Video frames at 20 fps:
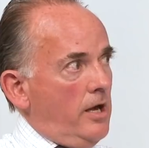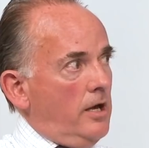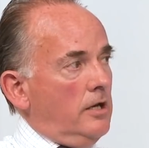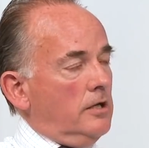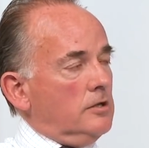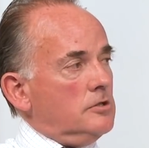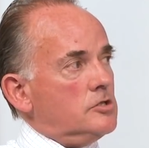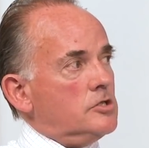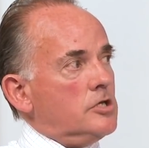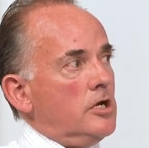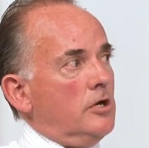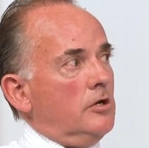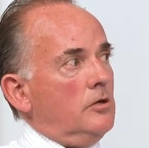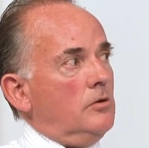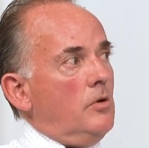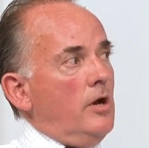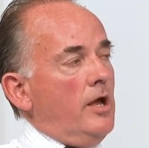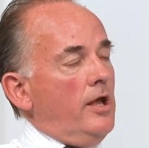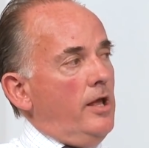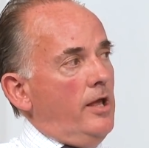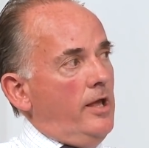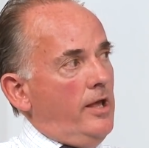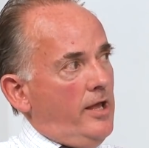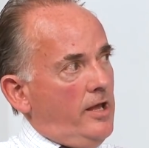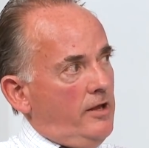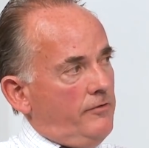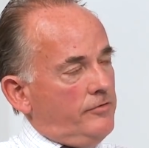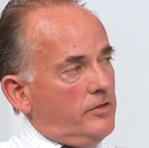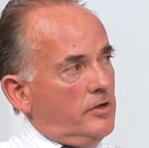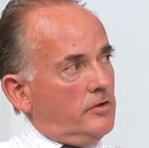And so
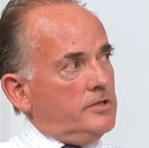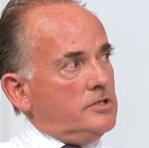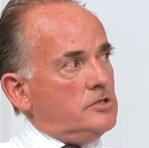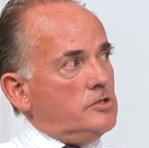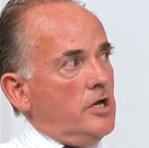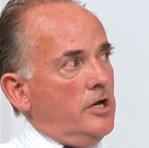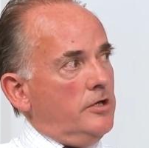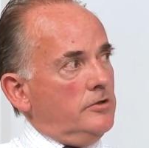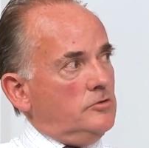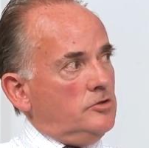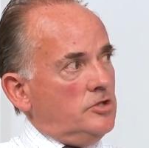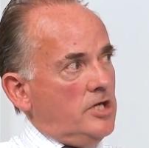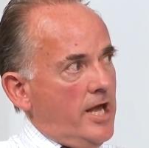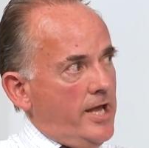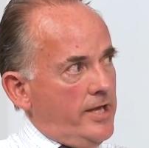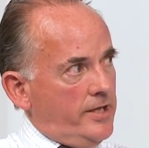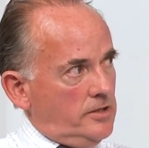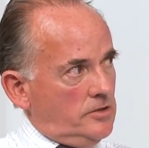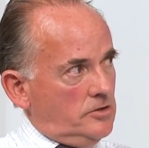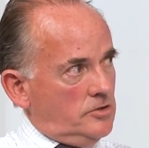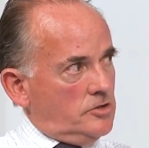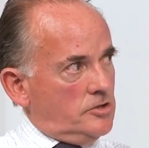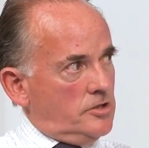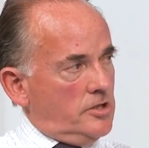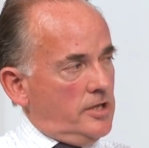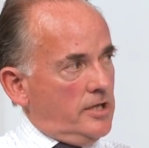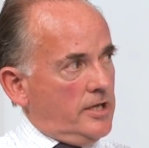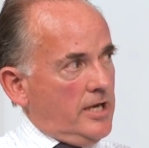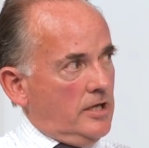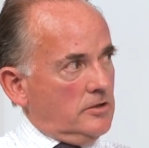if there is no change
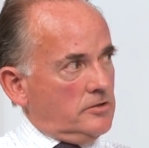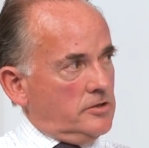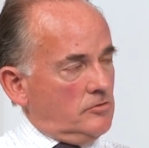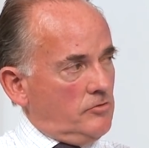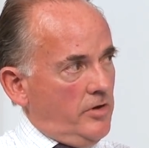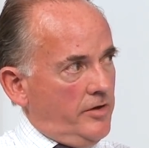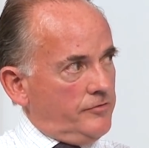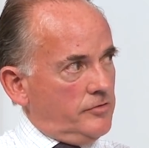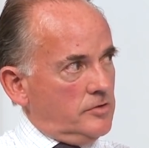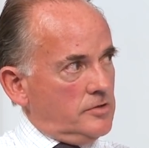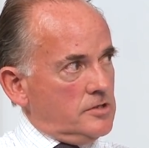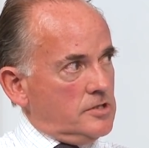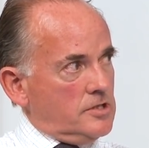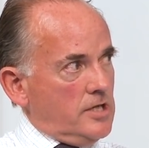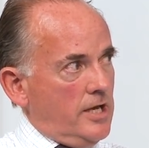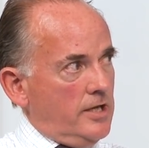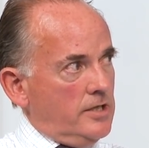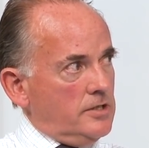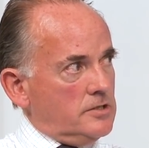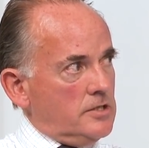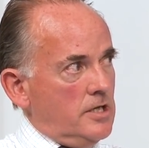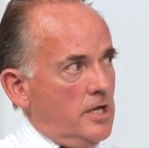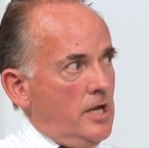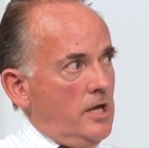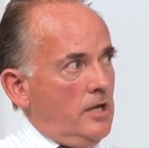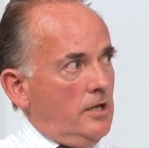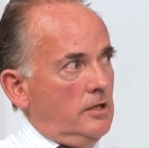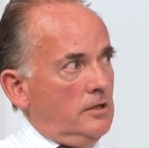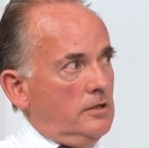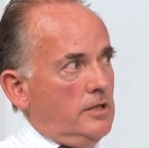to the accounting reference date,
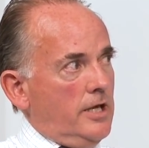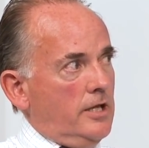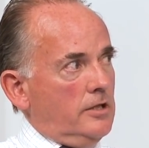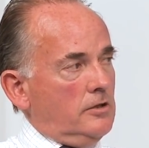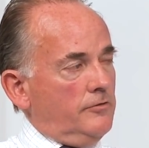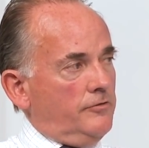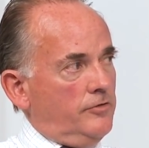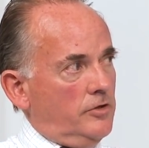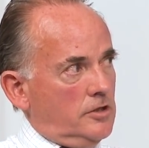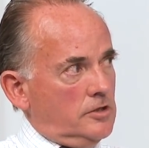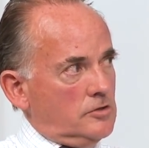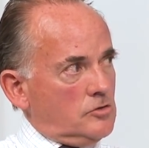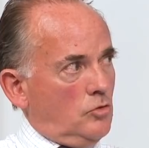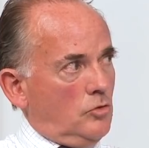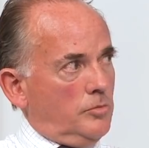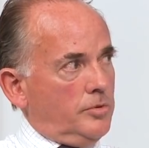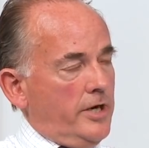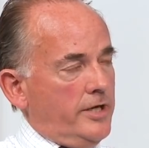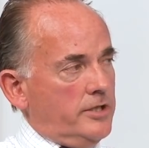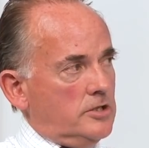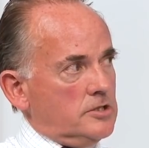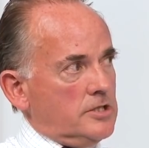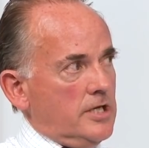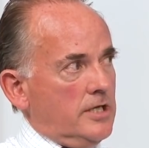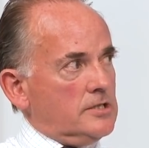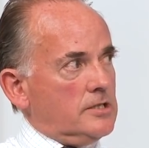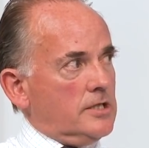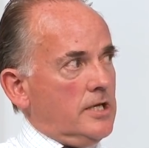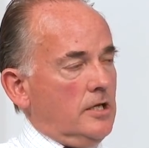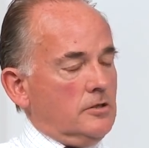then the first corporation
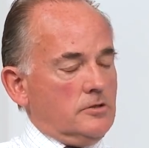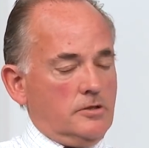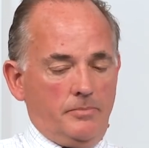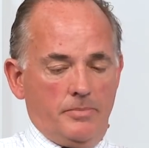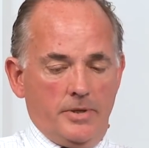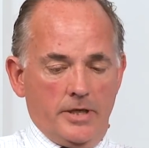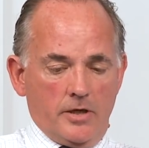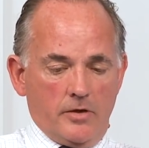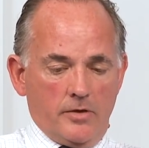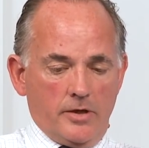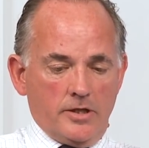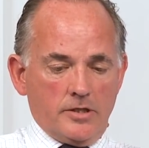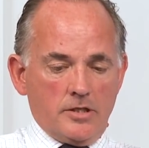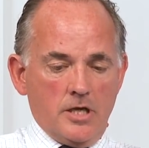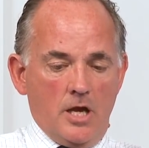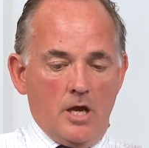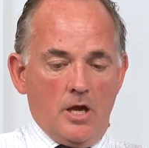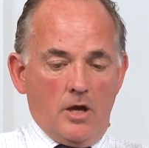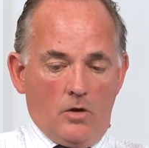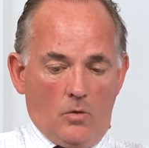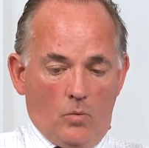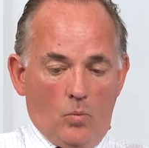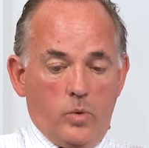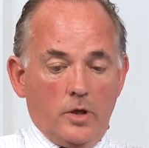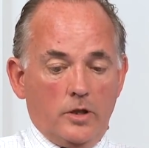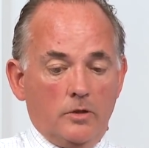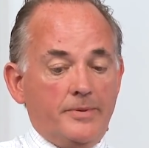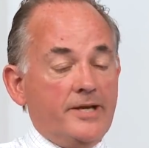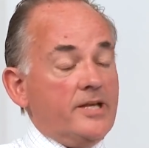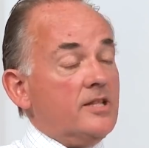tax accounting period
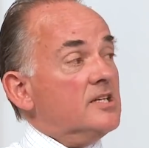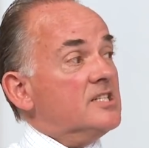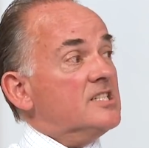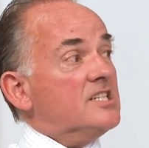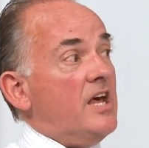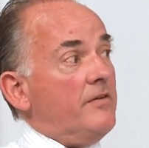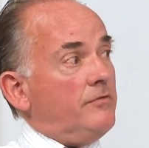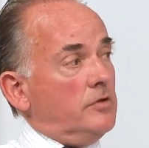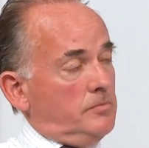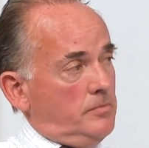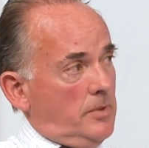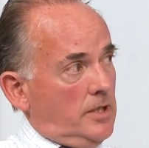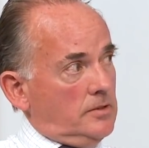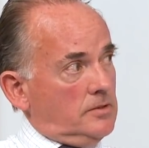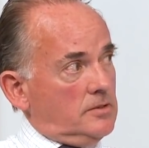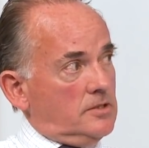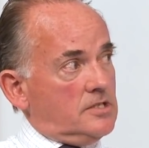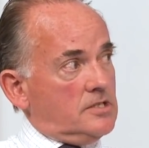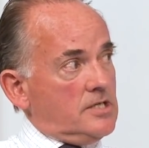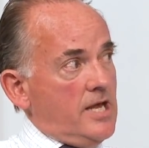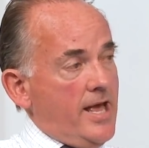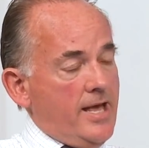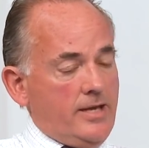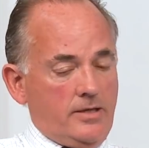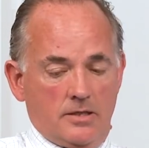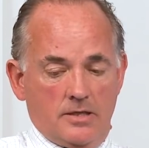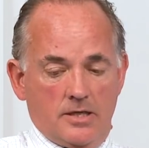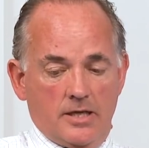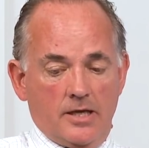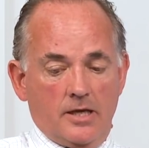will be the 7 months
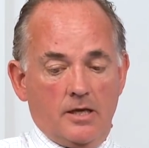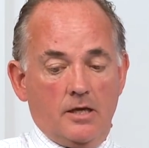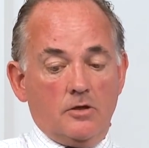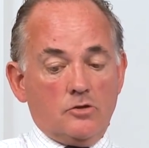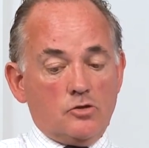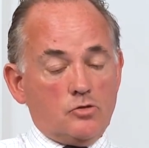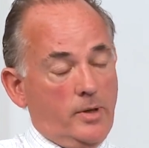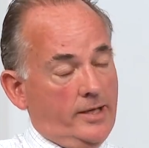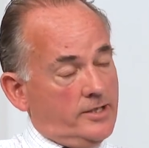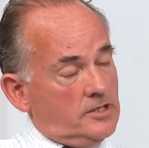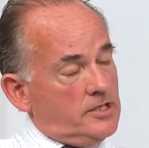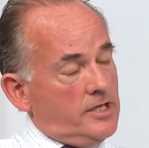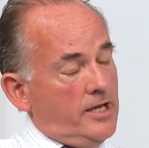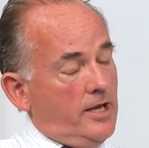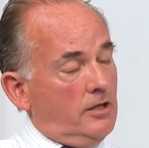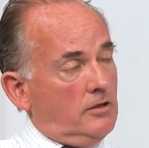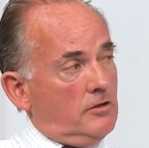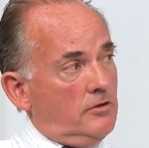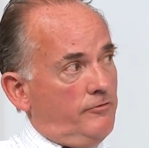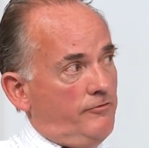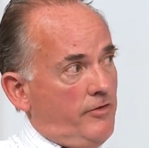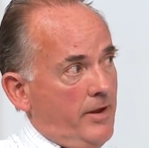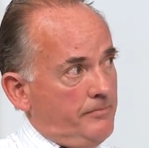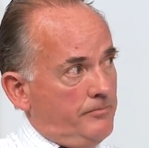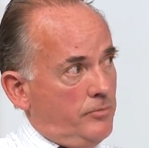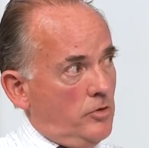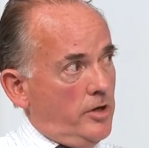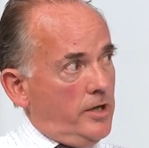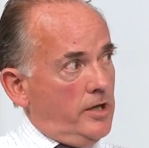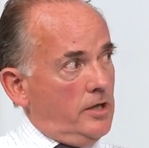ending 28th of
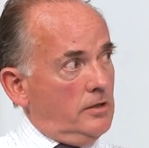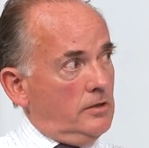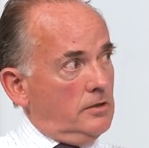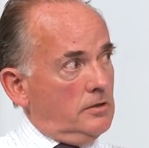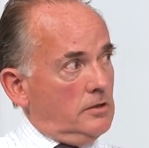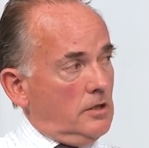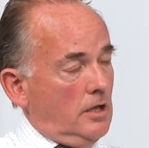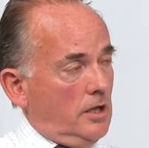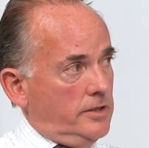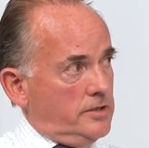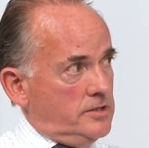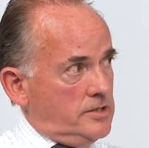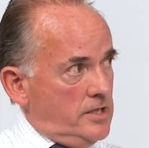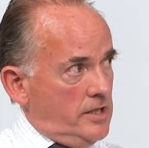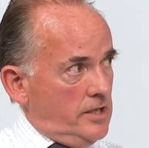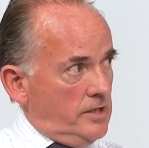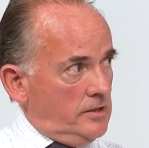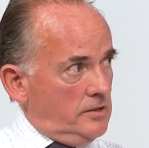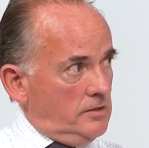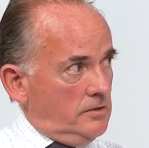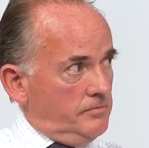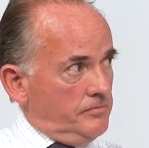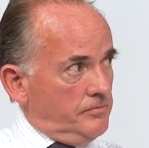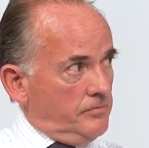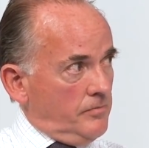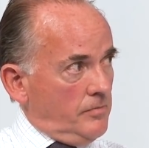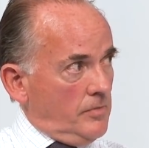February 19.